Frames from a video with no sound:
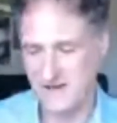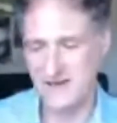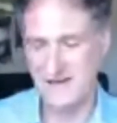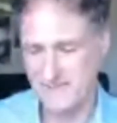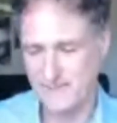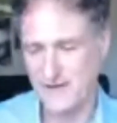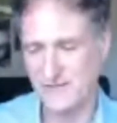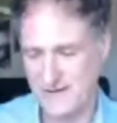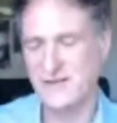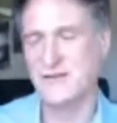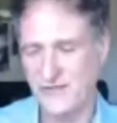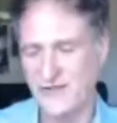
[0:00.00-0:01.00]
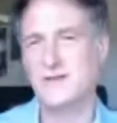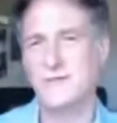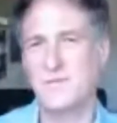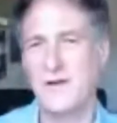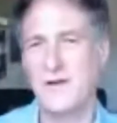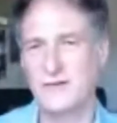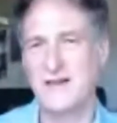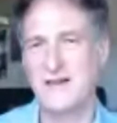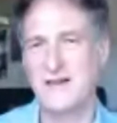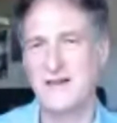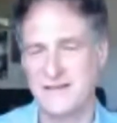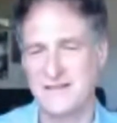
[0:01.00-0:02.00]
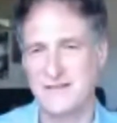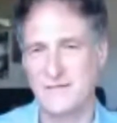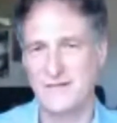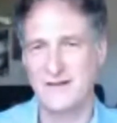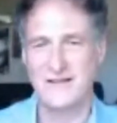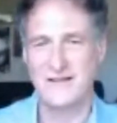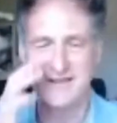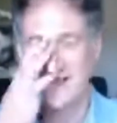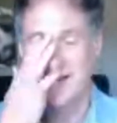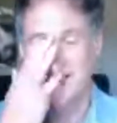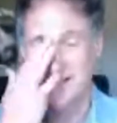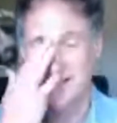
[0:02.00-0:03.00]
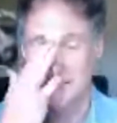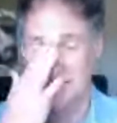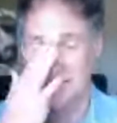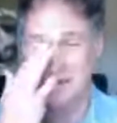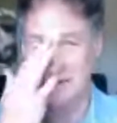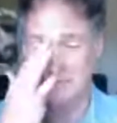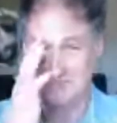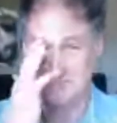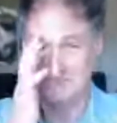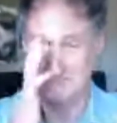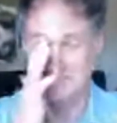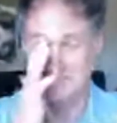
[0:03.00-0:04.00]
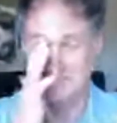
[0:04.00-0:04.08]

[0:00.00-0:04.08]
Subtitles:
are things I want to talk about in the credits. All right, so that's why.